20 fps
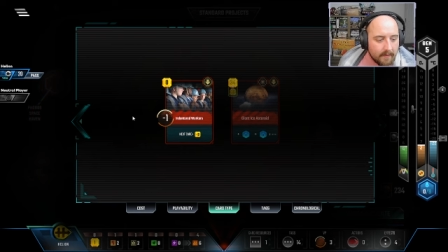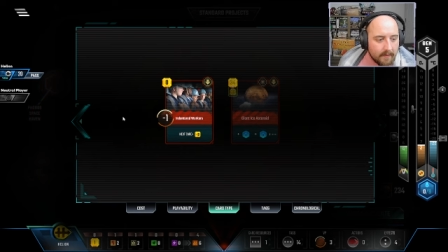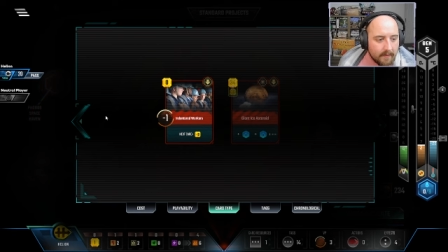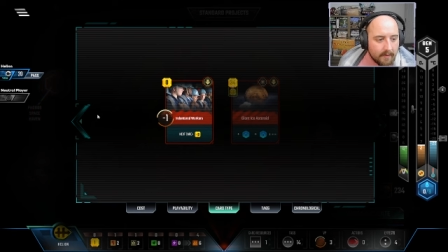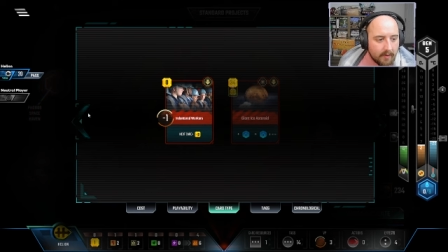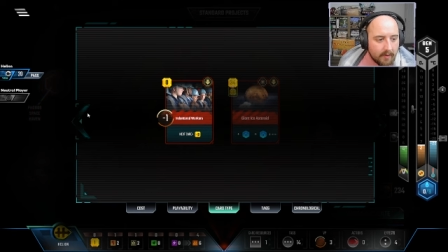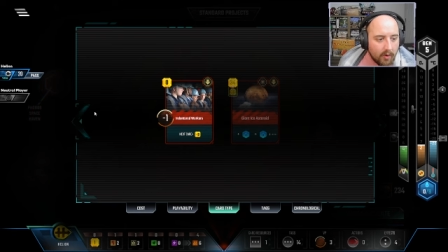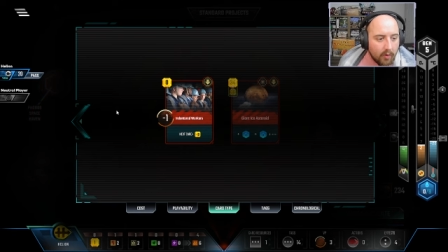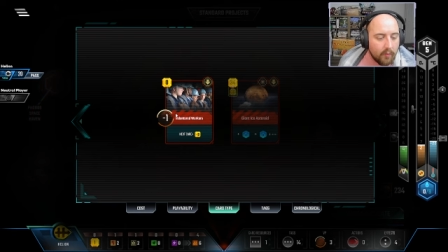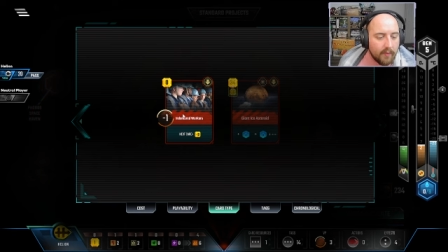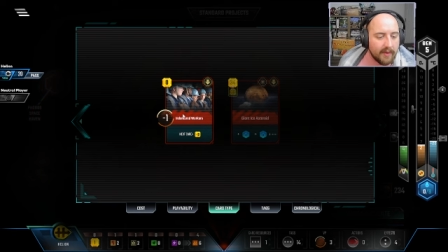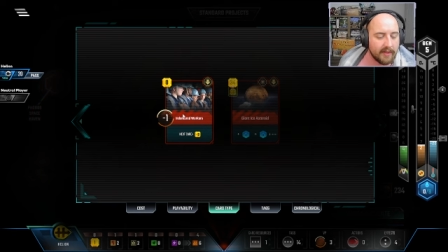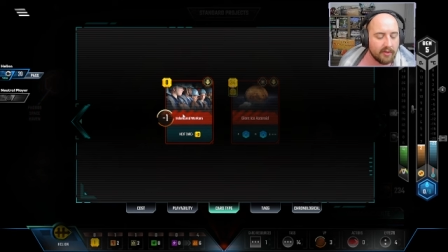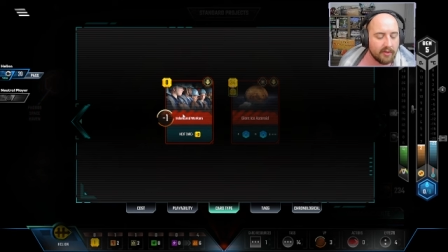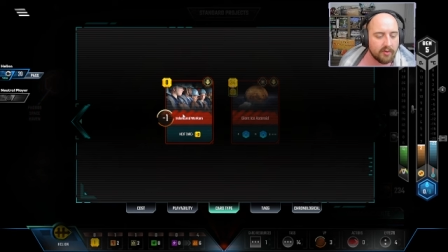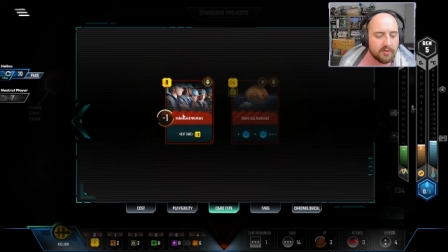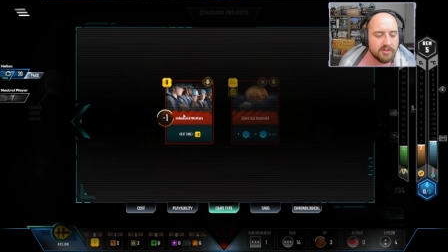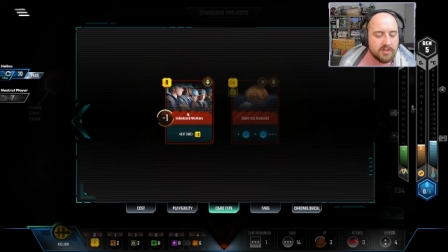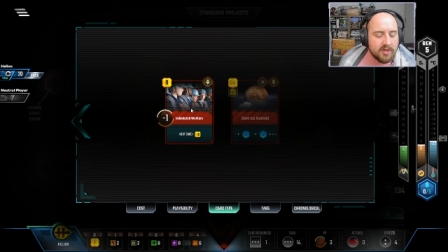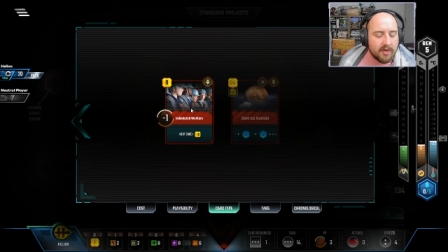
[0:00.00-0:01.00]
Oh, wait,
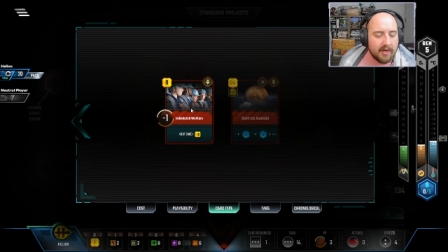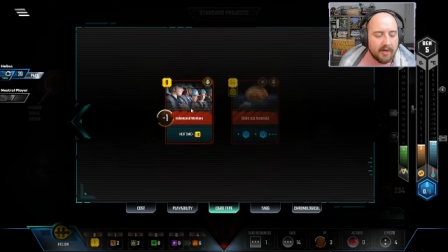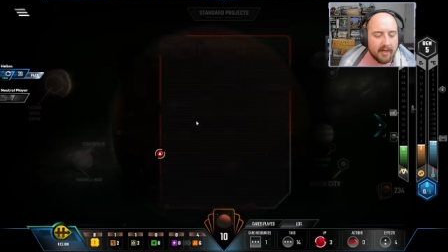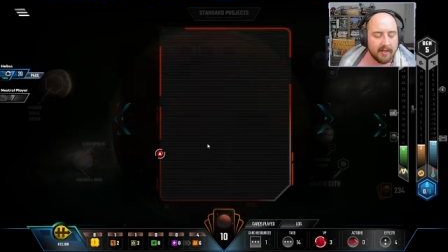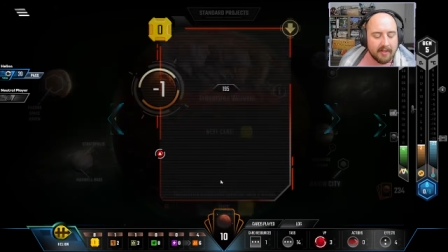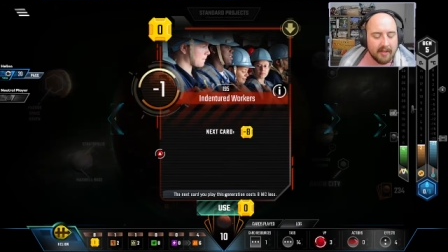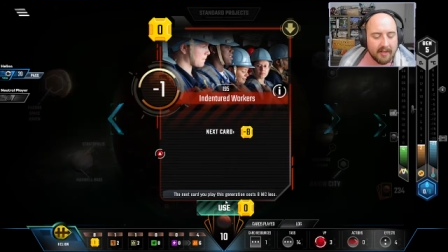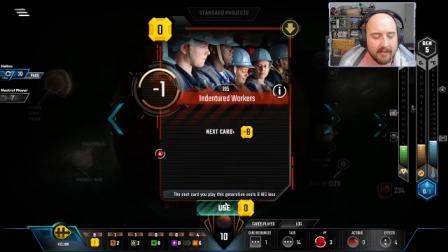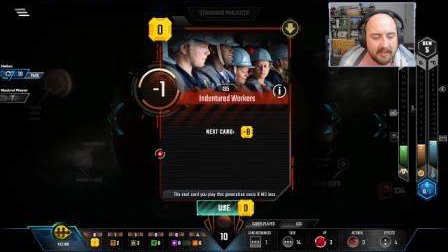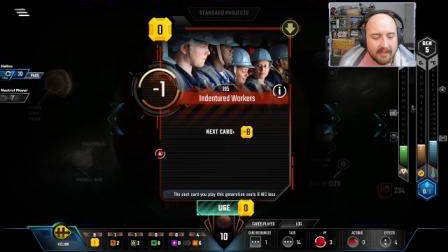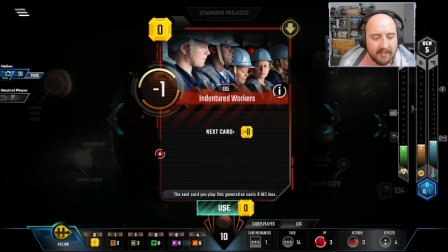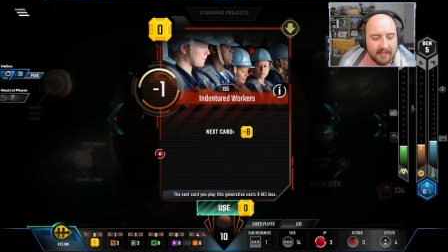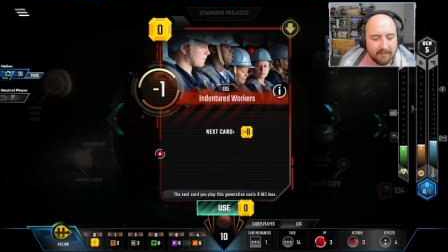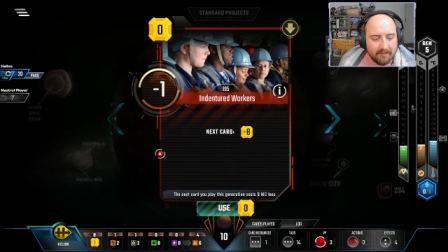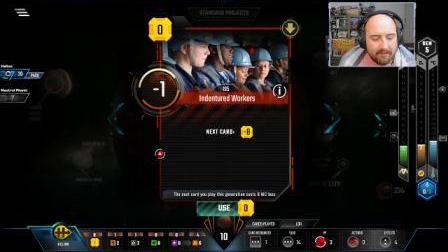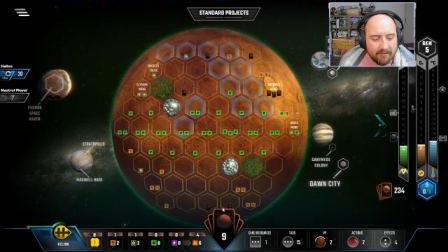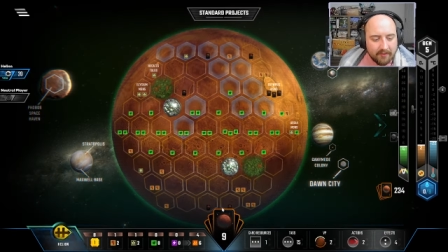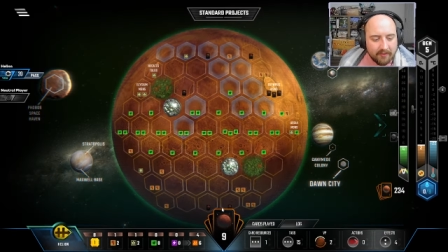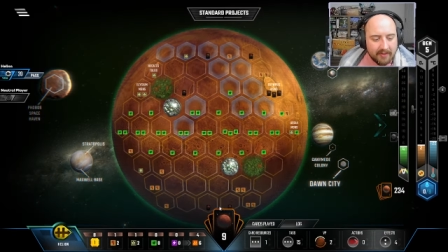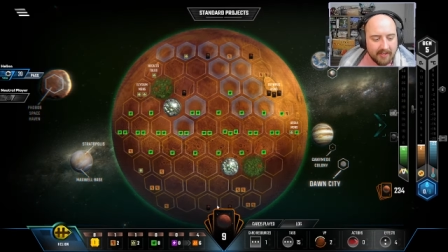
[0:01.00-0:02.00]
no, sorry. I, I keep
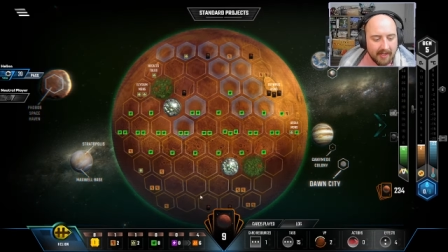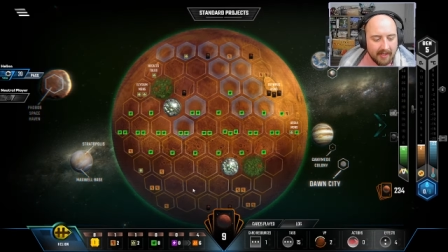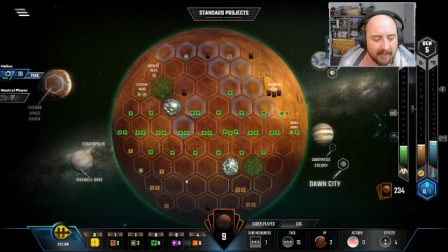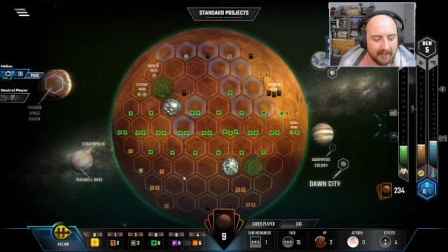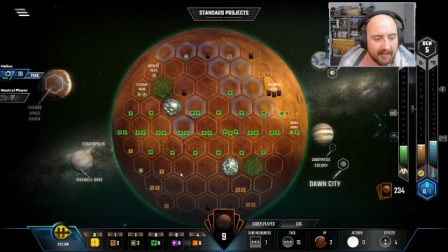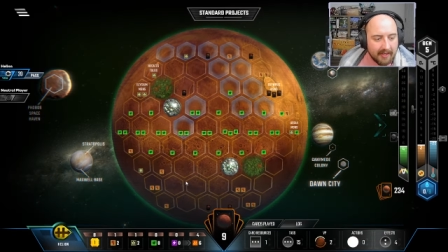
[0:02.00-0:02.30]
forgetting. I